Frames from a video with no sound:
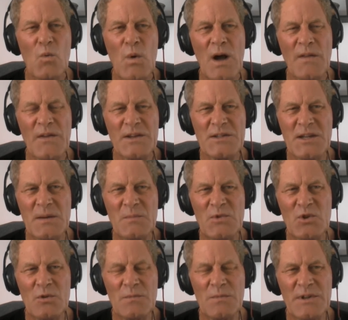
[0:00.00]
Well,
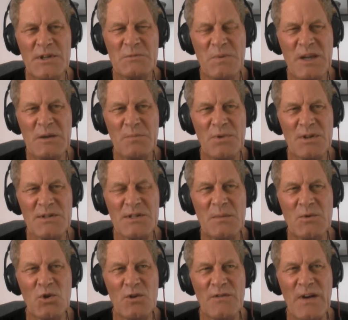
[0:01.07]
these people
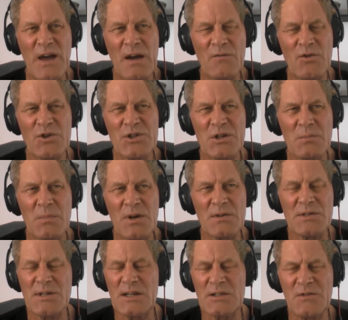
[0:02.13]
seem to have averaged
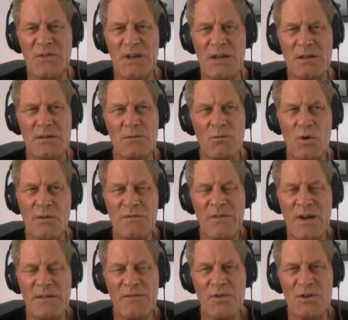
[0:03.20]
about 6 feet or
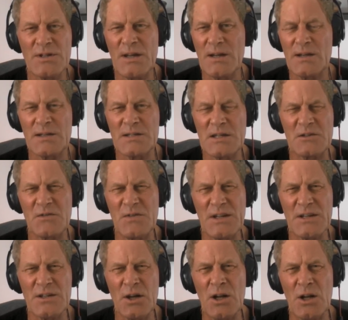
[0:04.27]
5'10" to 6
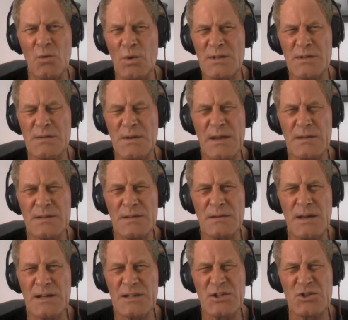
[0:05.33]
feet tall, which is
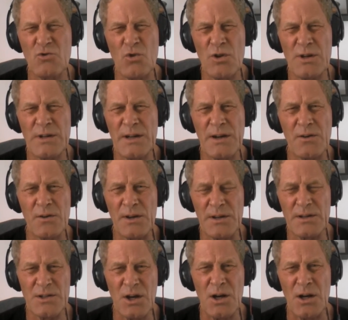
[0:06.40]

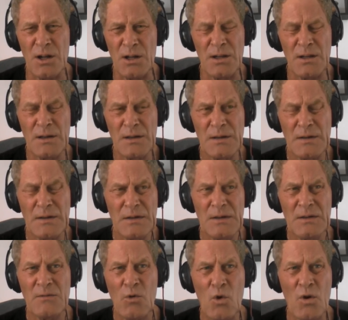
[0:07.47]
extraordinarily tall
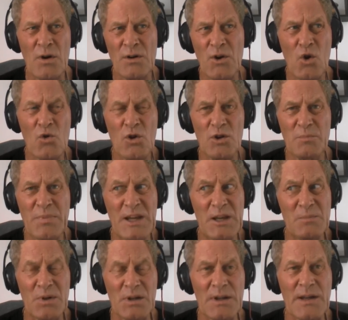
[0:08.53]
for local
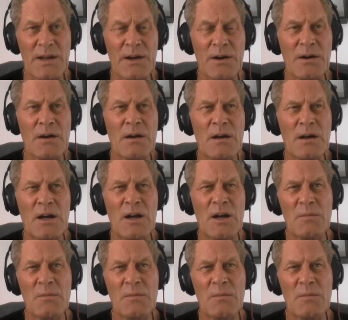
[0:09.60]
people here.